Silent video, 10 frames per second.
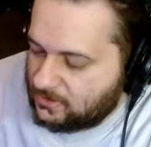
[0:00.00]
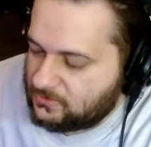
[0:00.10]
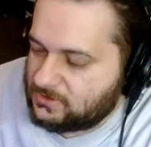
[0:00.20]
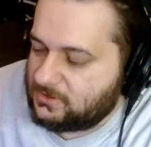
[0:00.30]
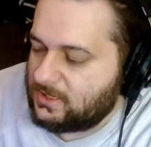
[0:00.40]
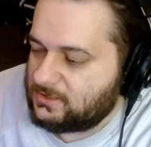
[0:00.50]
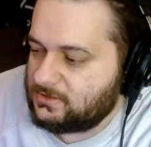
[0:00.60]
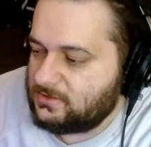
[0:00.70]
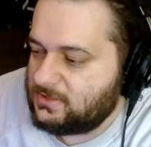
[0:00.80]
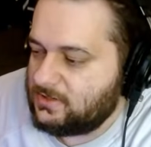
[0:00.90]

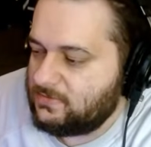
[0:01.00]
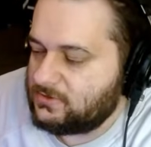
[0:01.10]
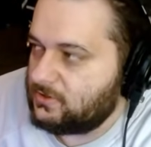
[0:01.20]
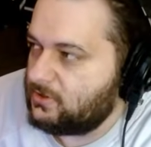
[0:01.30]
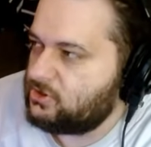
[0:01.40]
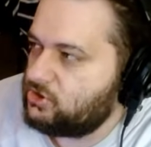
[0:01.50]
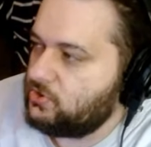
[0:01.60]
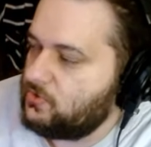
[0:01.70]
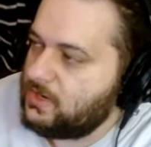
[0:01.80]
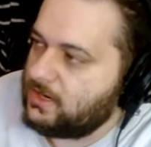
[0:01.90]
That's a good TV show. They're
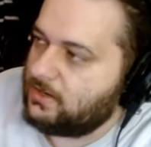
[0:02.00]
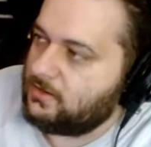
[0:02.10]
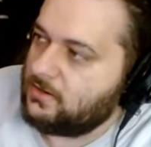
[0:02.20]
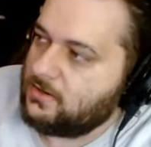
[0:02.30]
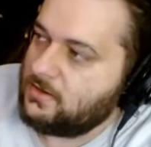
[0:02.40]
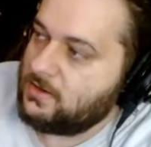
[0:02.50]
shooting